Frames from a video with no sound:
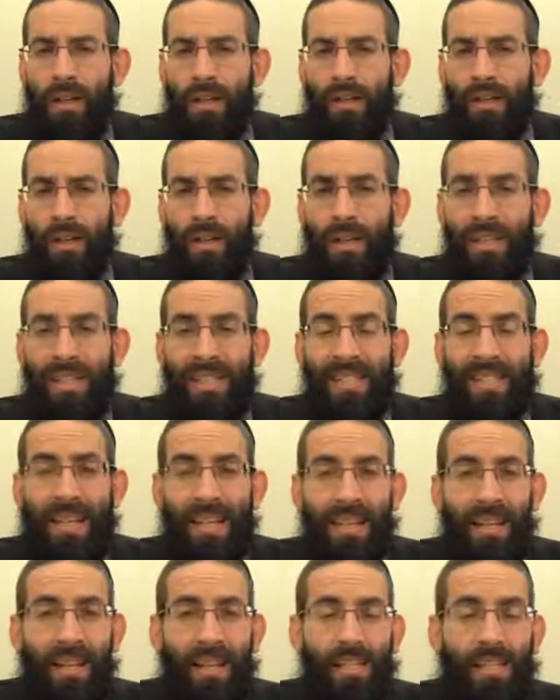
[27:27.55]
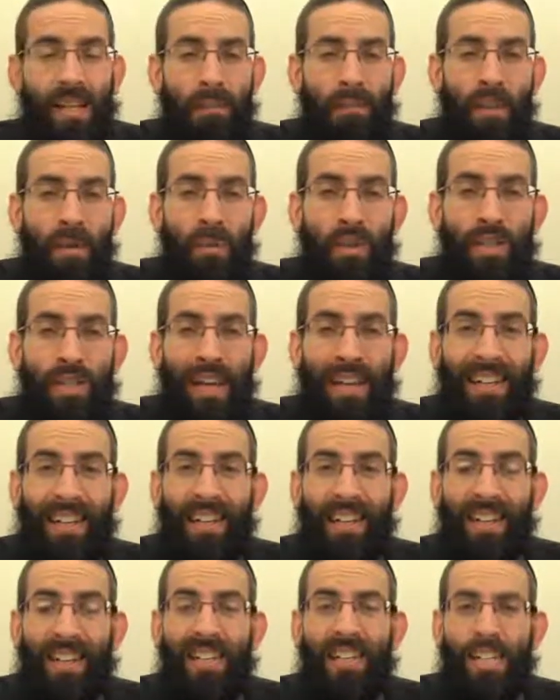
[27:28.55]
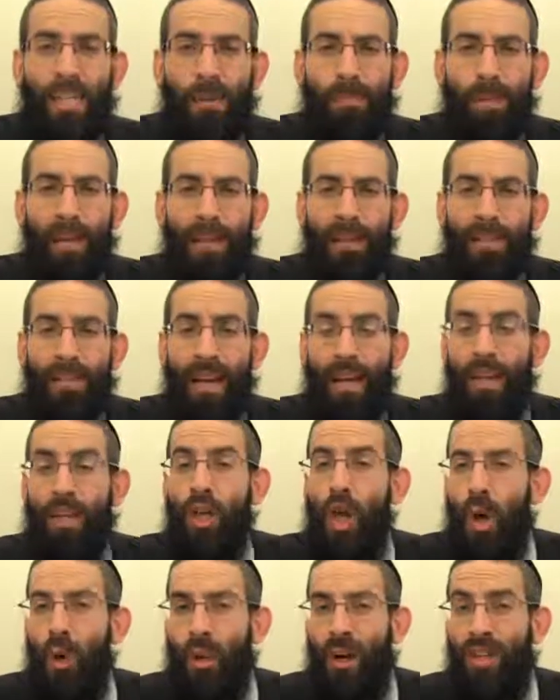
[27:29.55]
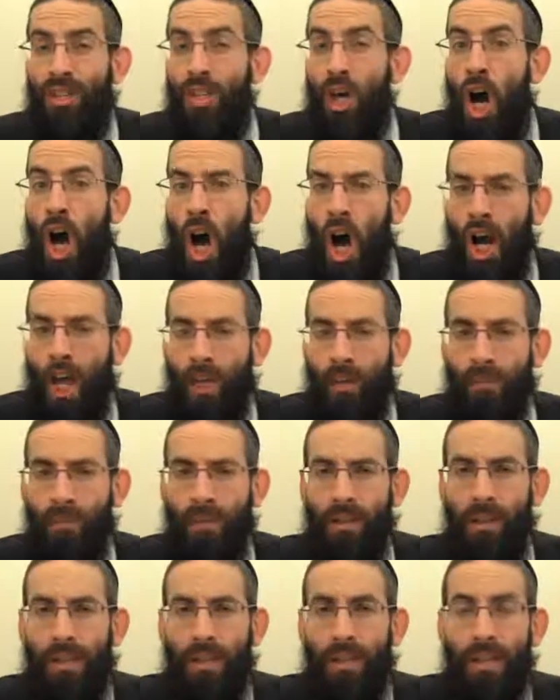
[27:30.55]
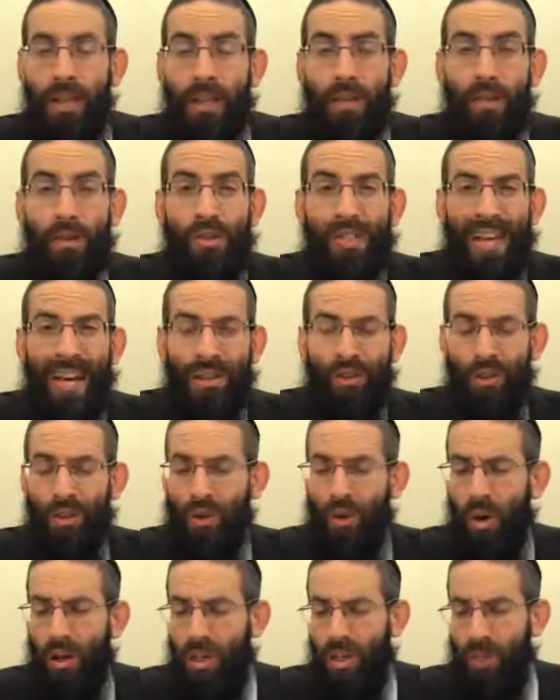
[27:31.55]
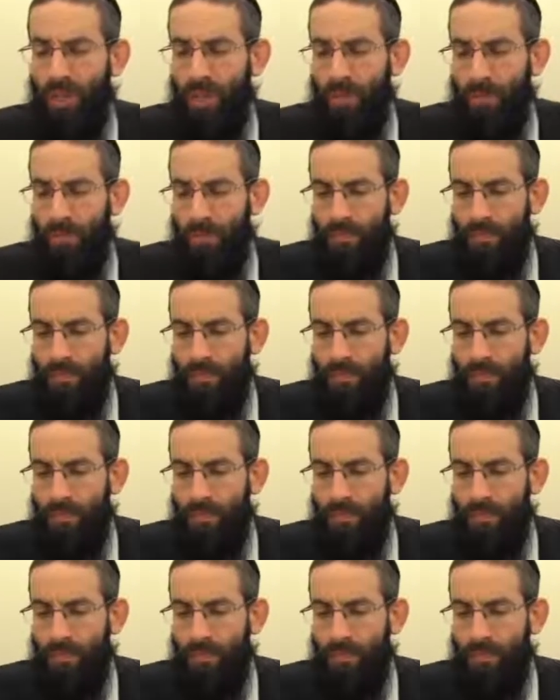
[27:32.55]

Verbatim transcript: So this is a is something which they can anticipate and know and time their schedule accordingly.